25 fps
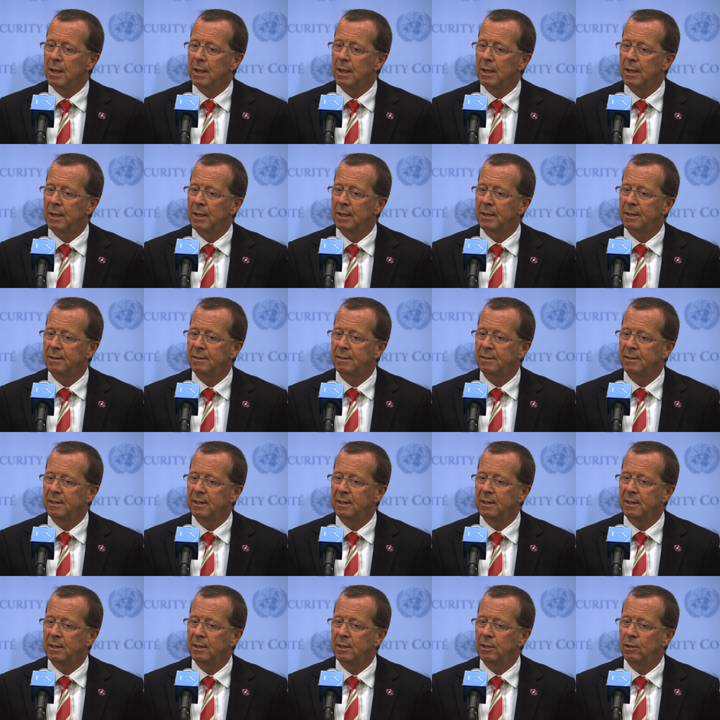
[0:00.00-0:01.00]
Uh,
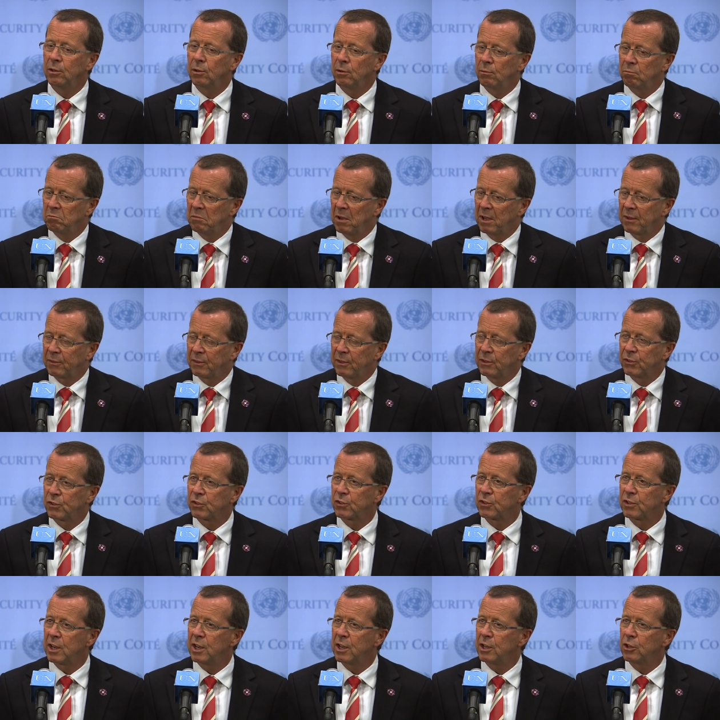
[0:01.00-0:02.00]
the at this
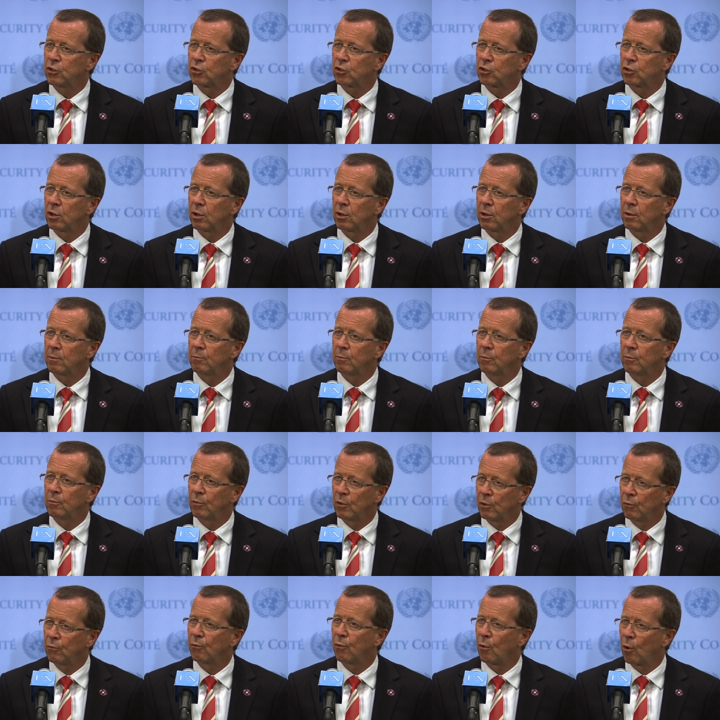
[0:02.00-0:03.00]
stage, um,
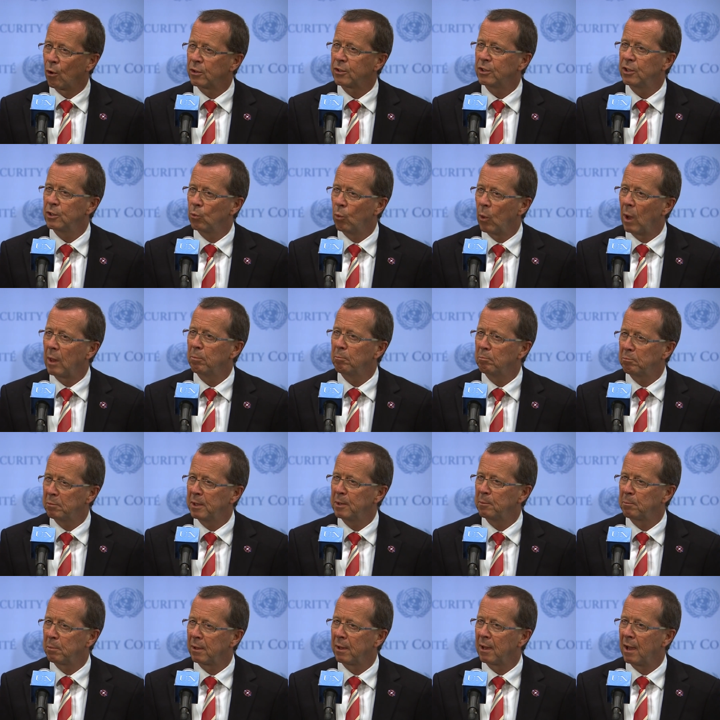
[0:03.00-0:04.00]
the 41
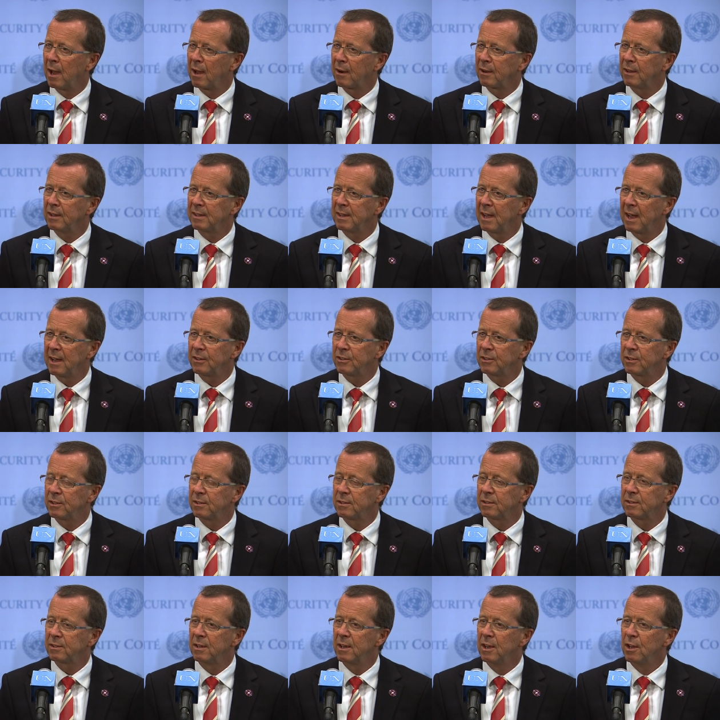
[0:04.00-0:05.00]
people are indicted
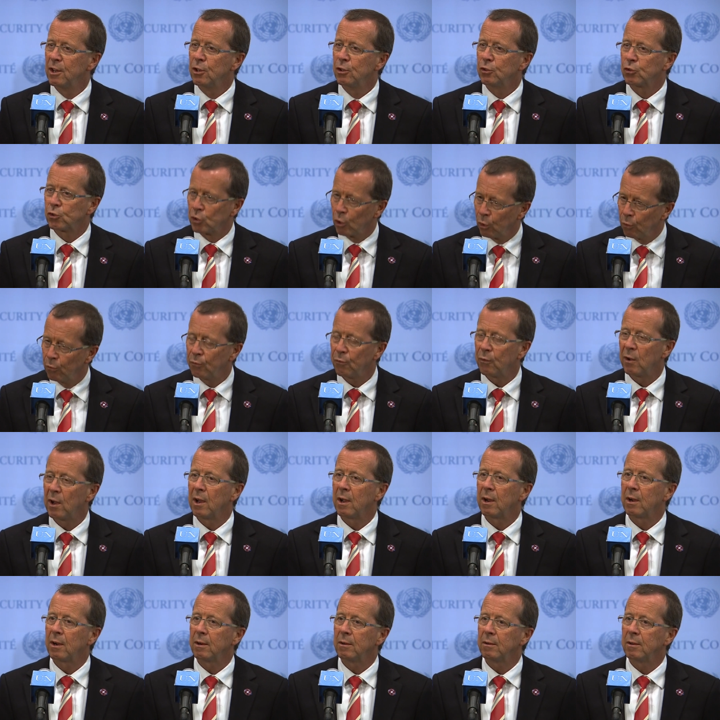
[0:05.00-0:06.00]
so
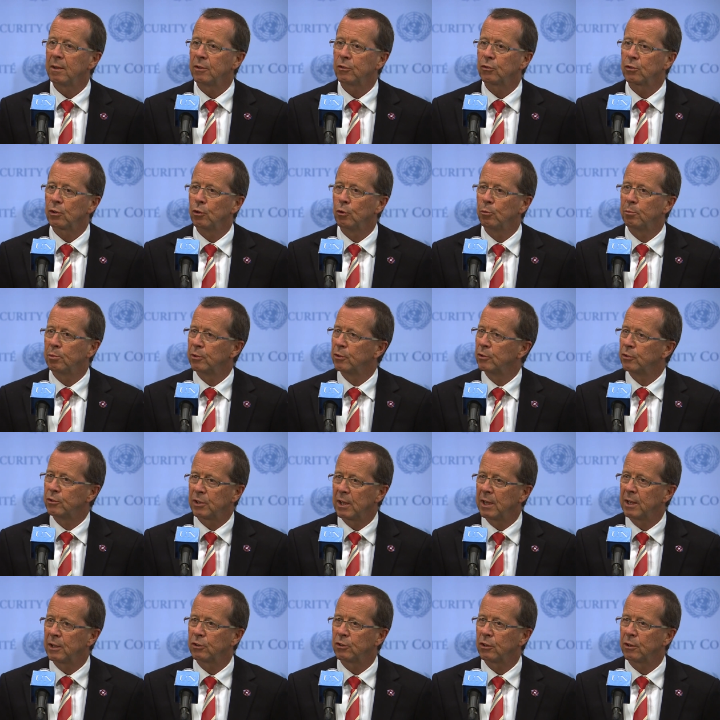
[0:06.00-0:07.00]
far. It opened
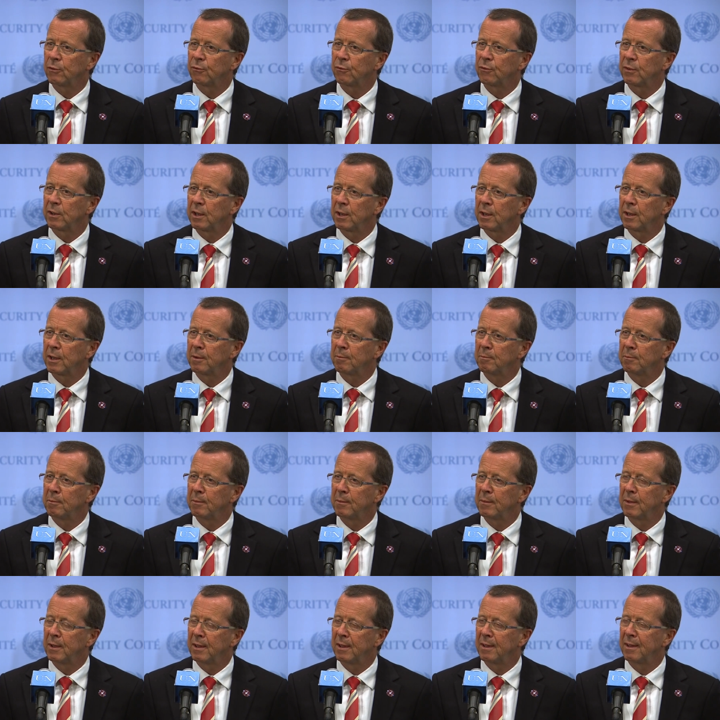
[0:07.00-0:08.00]
end of
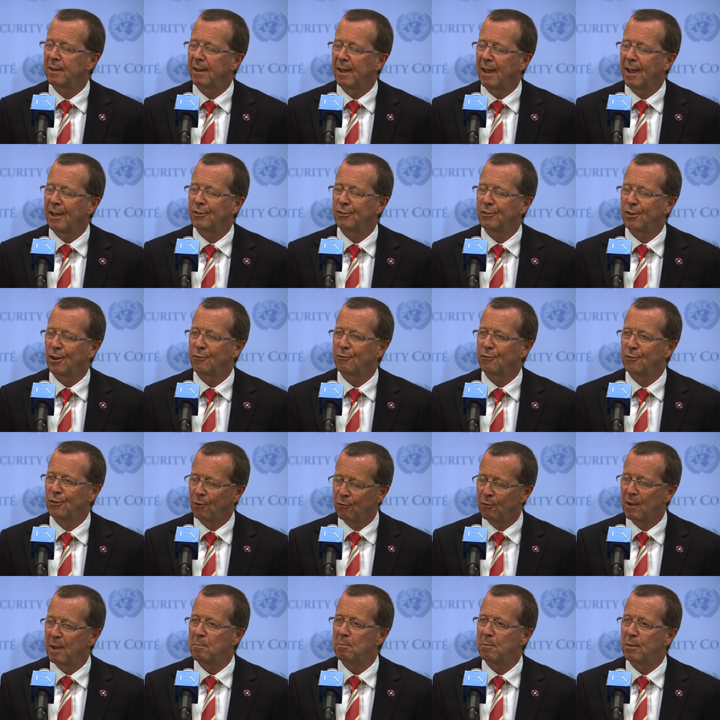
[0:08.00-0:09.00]
um, uh, end of
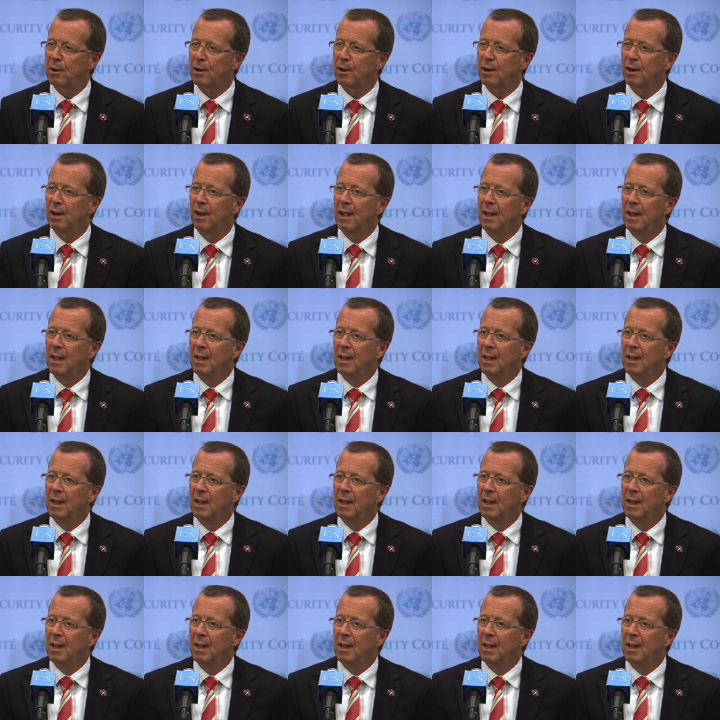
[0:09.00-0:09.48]
November